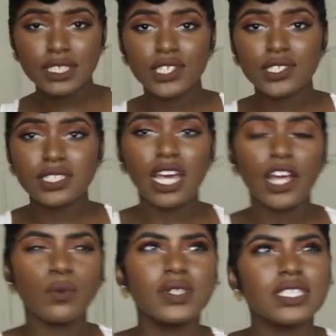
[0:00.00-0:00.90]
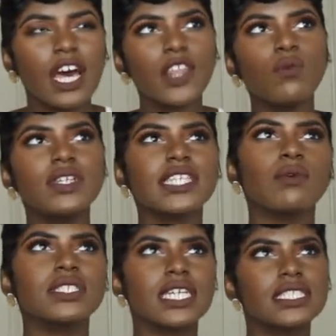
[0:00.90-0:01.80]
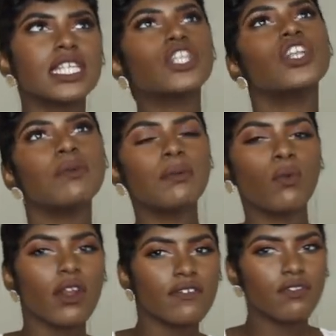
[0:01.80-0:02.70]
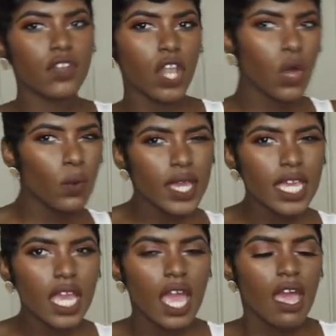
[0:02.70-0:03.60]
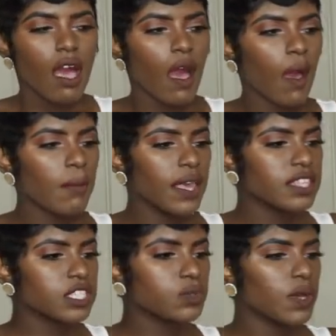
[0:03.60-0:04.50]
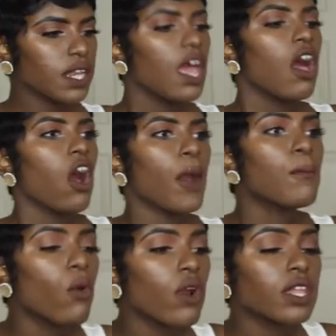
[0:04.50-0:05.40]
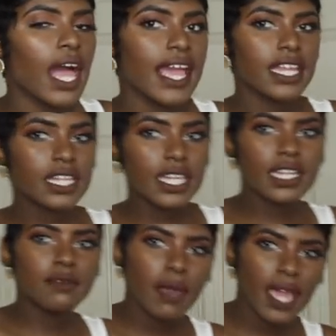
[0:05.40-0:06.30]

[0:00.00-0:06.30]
material as the other ones. The other ones I would say is a little bit more flowy. Um, and this one are more like linen